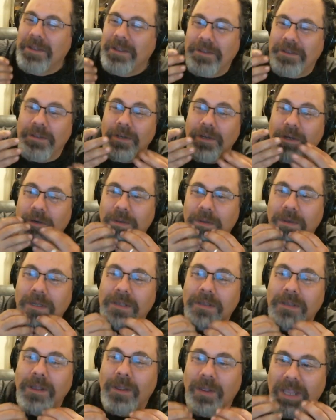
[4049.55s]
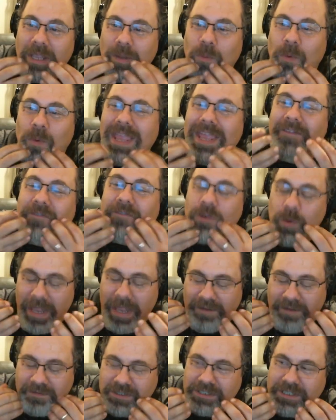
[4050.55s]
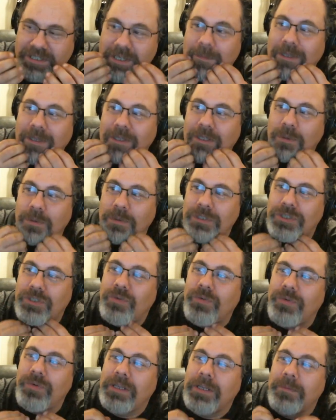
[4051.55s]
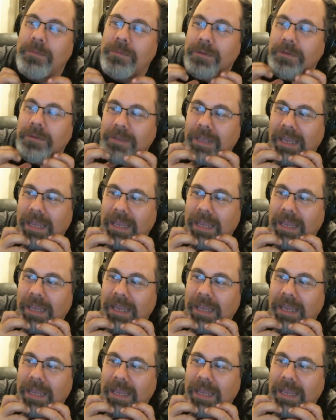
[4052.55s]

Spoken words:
You know, if you ever see me do a stream